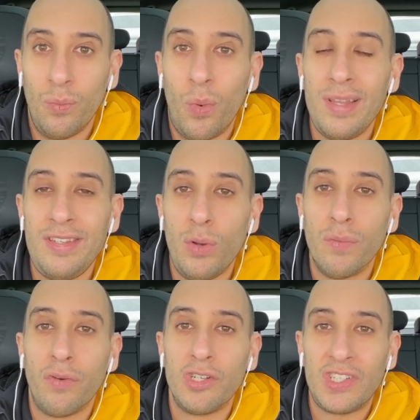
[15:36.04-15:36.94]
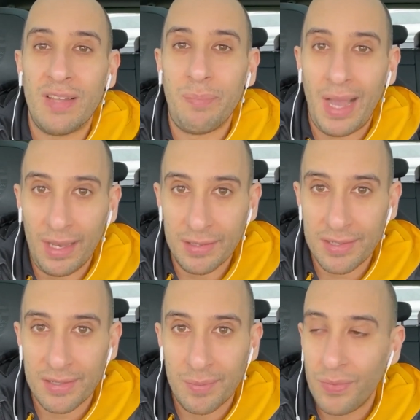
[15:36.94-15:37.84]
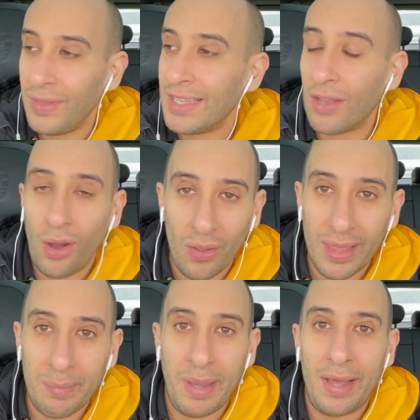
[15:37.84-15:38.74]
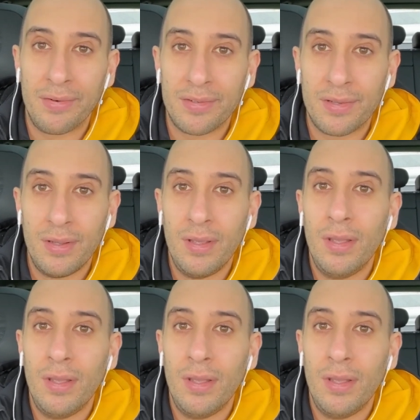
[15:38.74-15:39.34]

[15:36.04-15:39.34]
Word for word: What is your version of balance? That's all that matters.